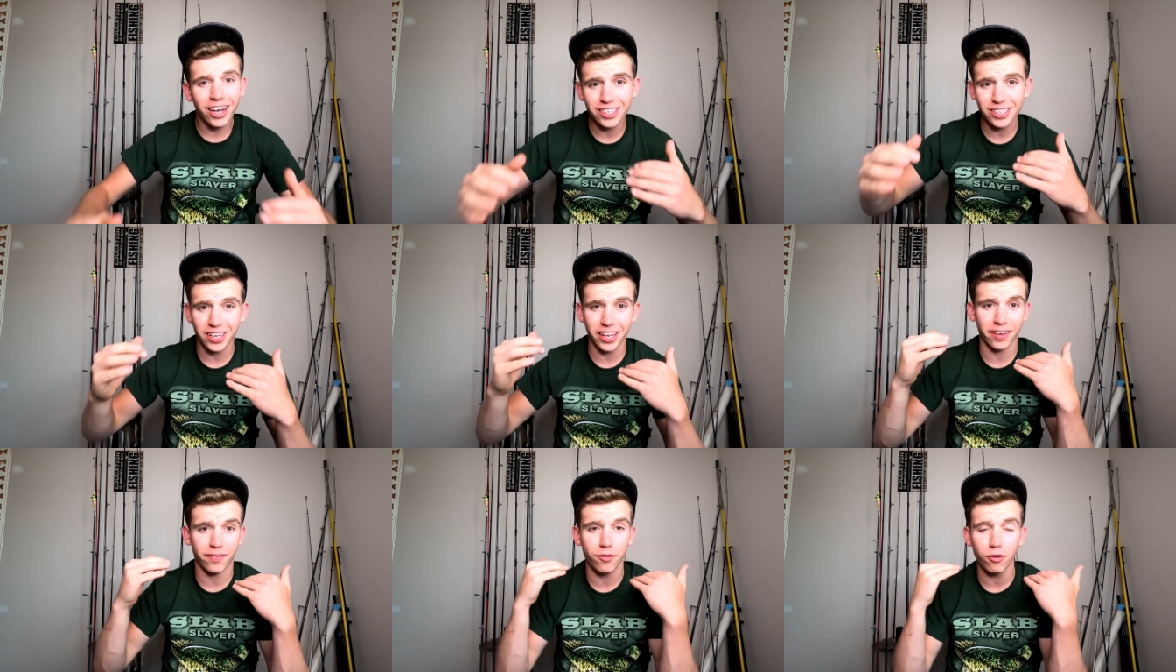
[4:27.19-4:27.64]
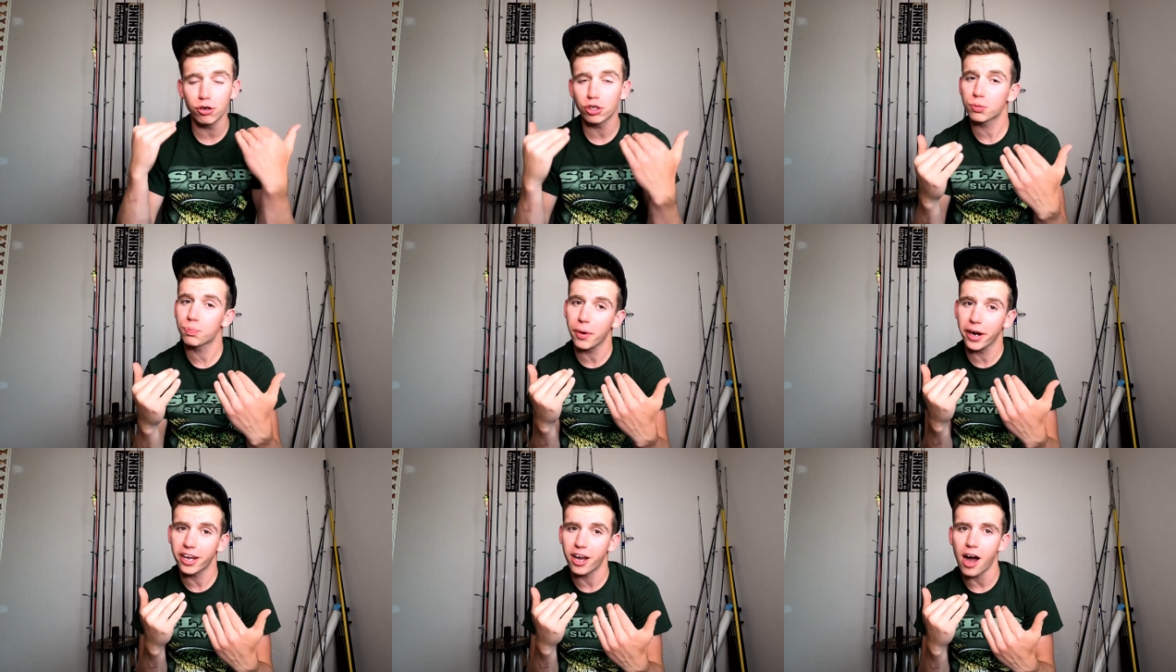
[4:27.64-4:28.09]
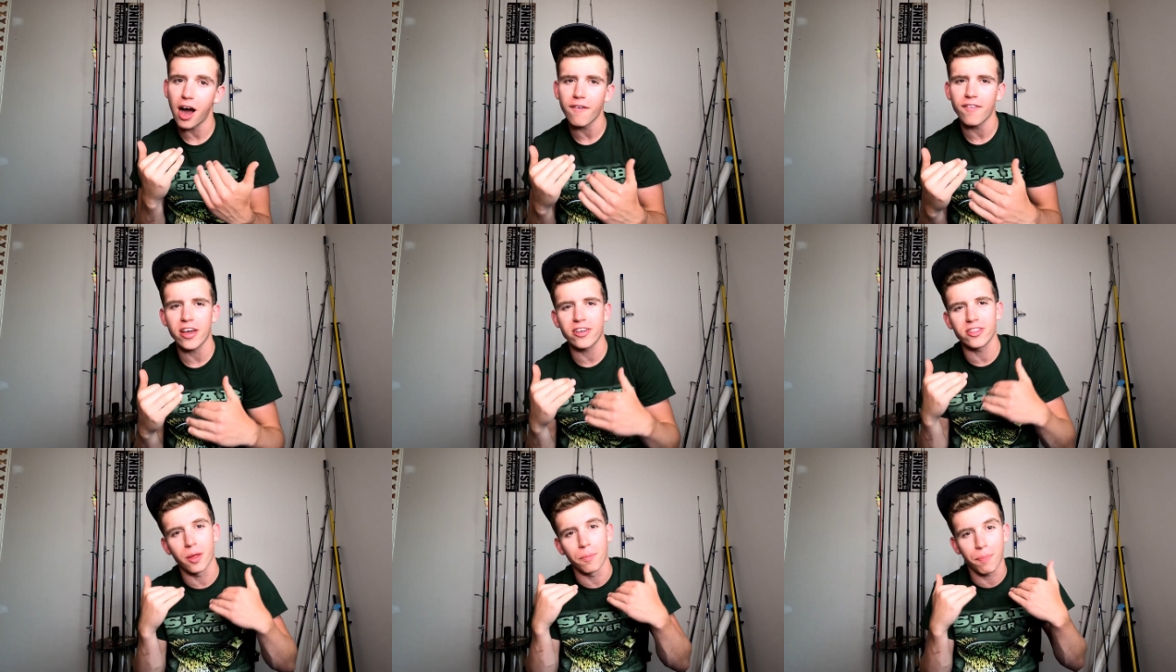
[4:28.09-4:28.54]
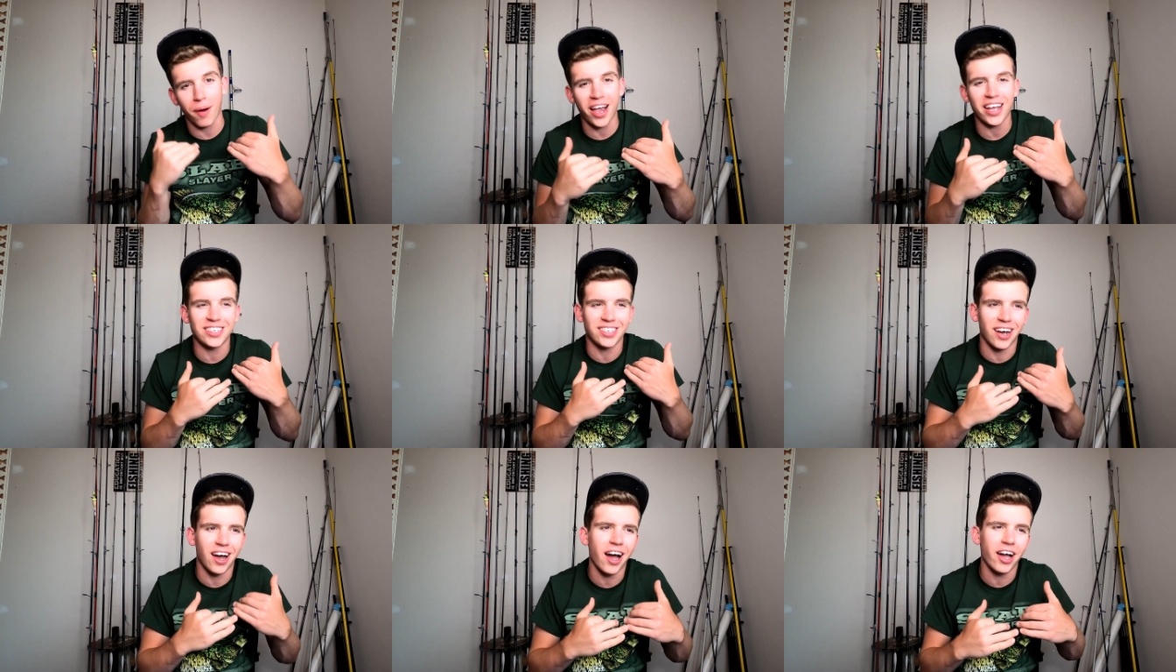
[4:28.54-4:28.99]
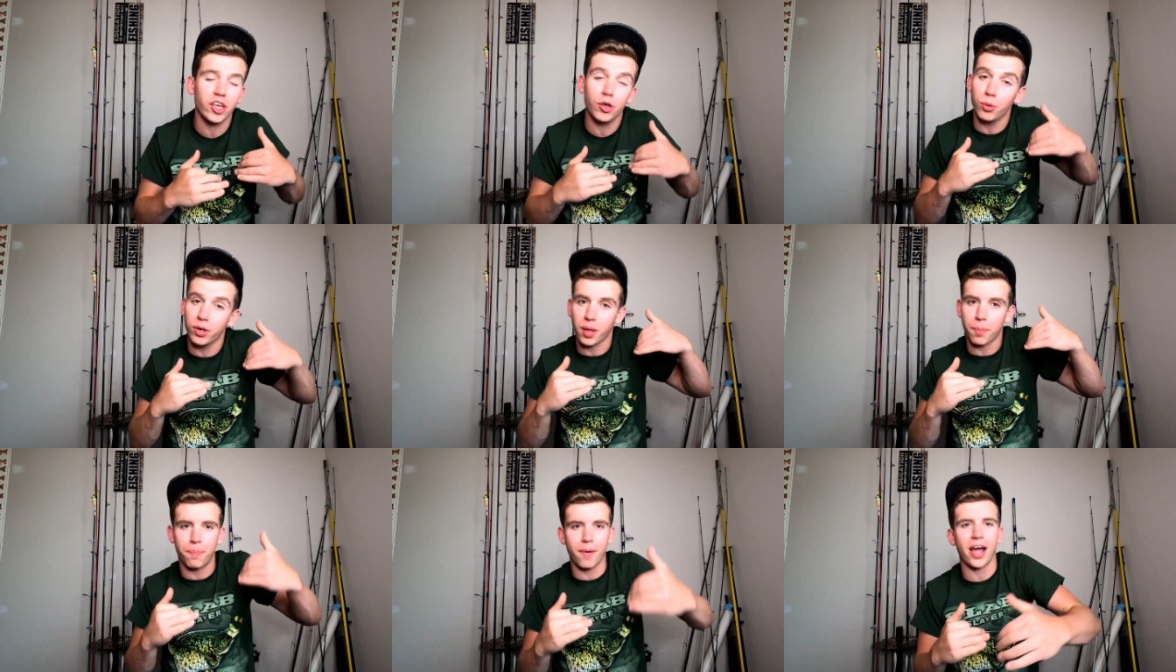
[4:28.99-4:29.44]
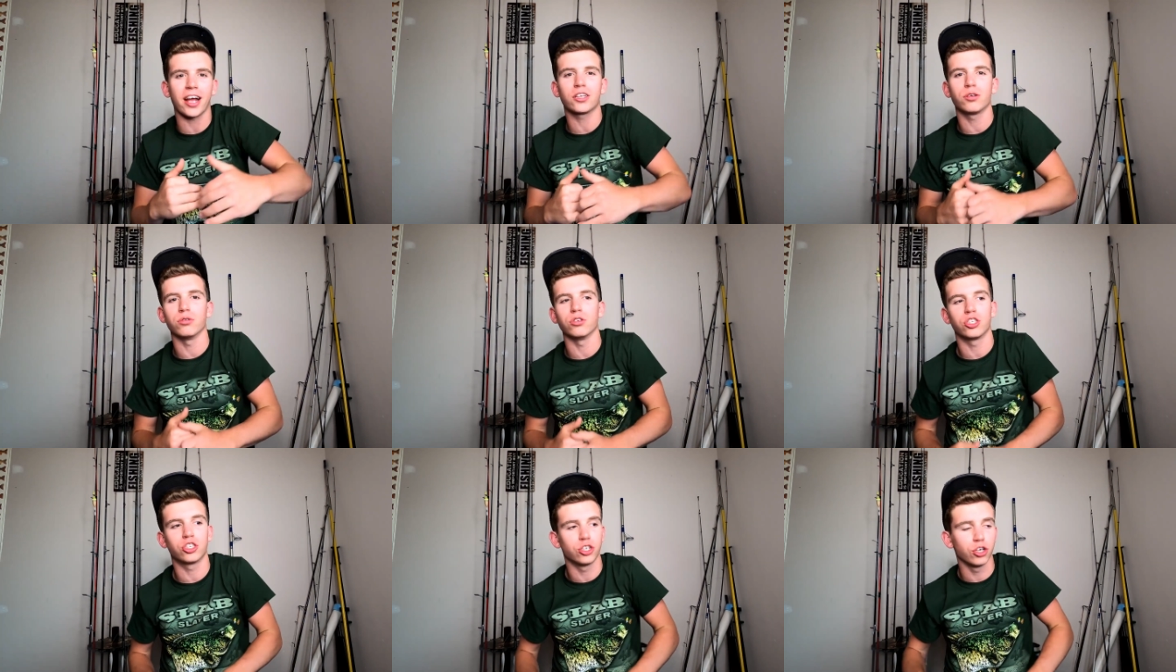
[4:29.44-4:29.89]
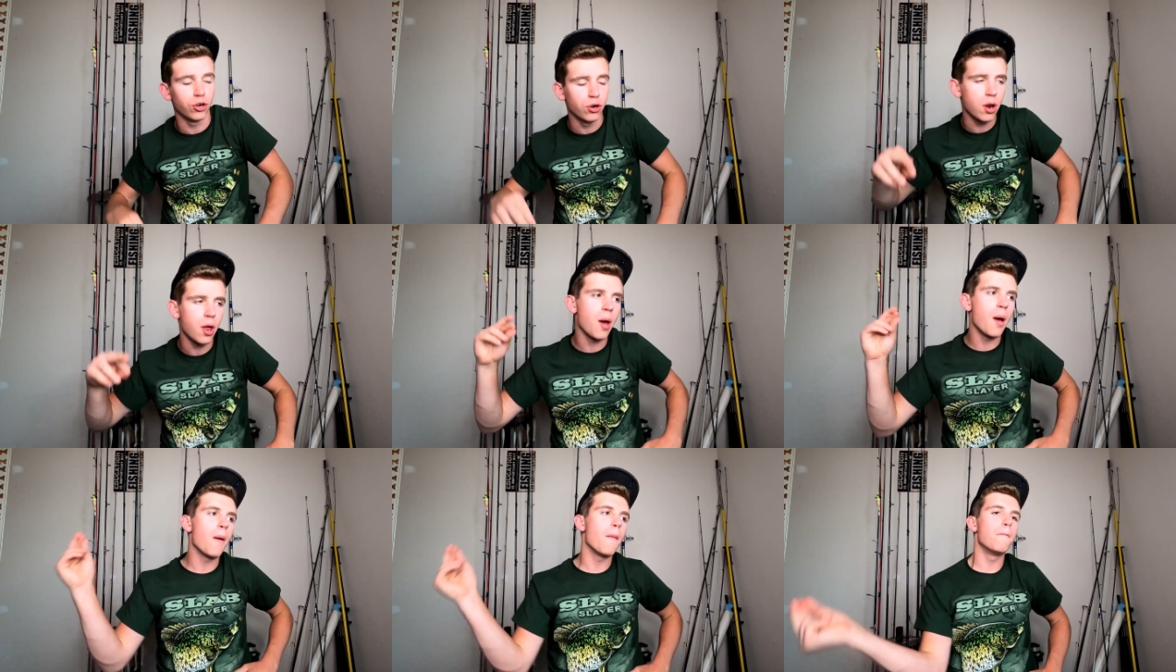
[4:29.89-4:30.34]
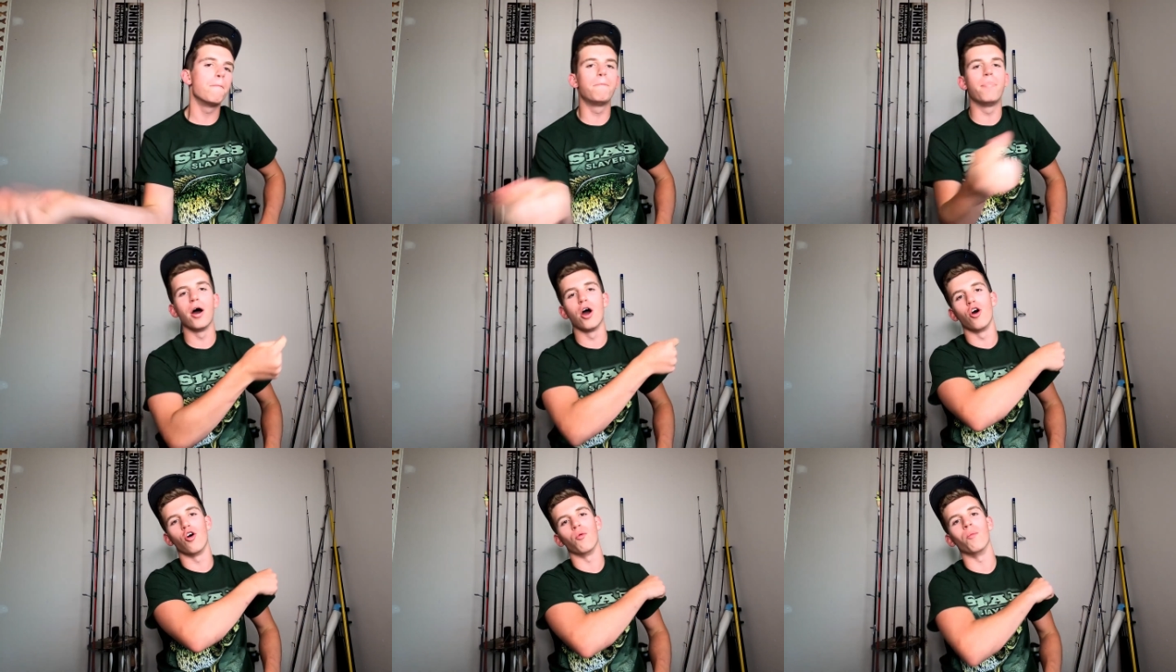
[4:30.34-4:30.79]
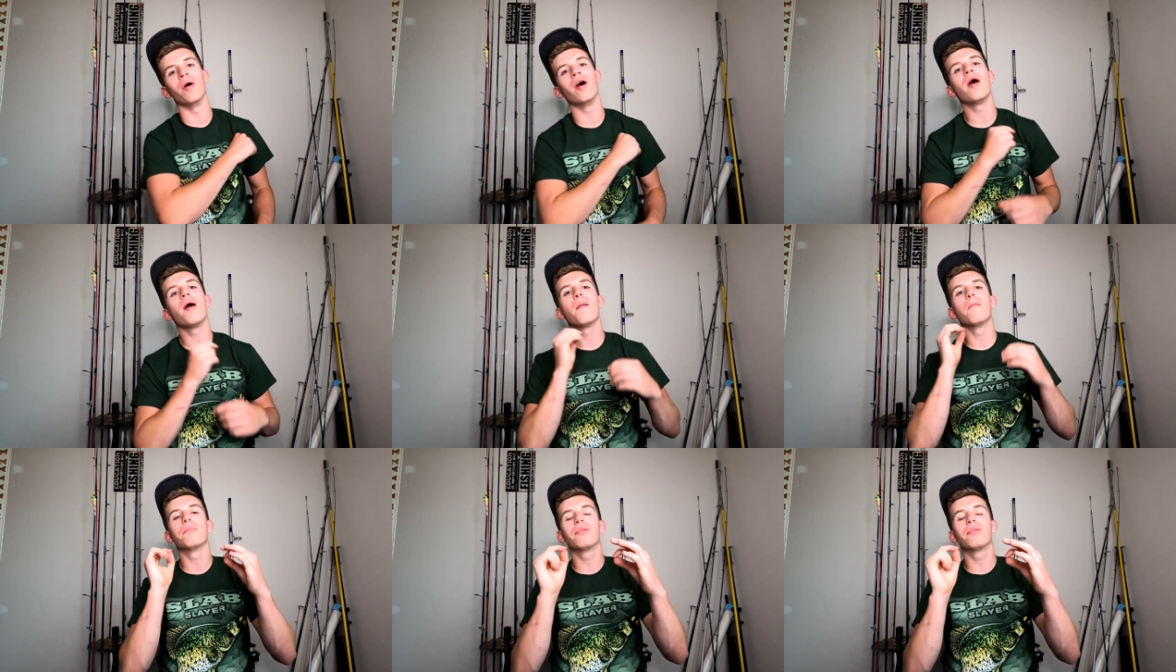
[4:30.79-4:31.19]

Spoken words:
Because like, if you just break off and the bite's hot and you want to get back to it soon, boom.